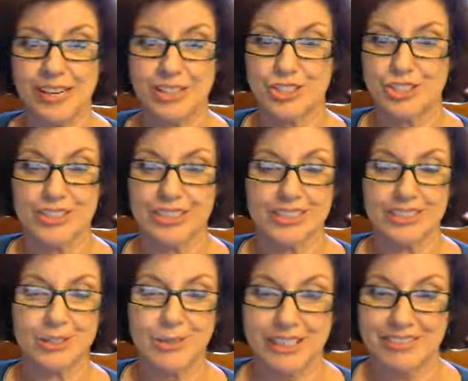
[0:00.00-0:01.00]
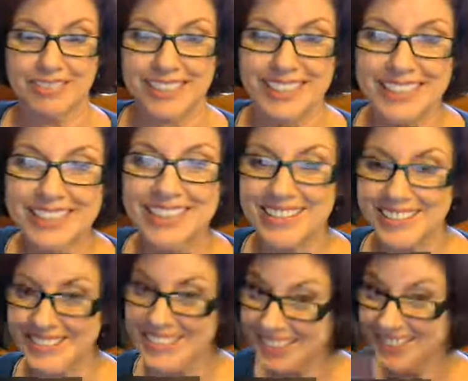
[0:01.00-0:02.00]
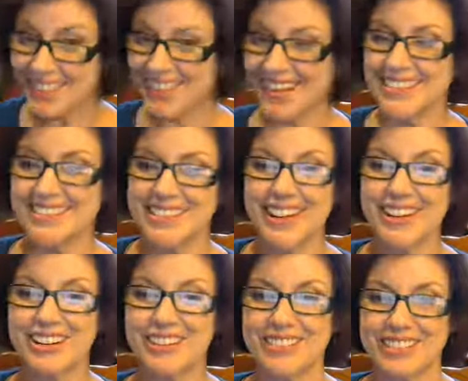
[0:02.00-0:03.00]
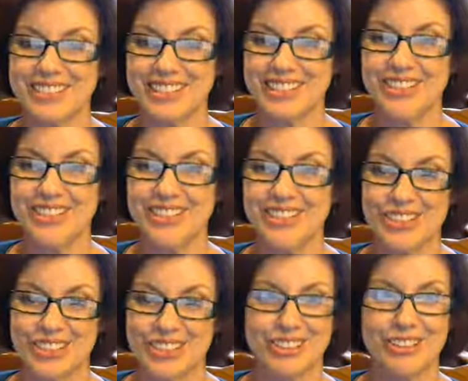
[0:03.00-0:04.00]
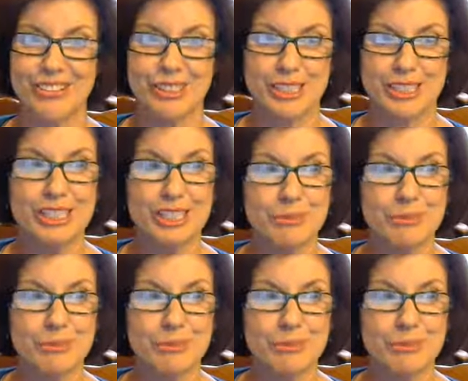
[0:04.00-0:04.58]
Actually, I didn't quite ring it in because got tired around 10:30 or so and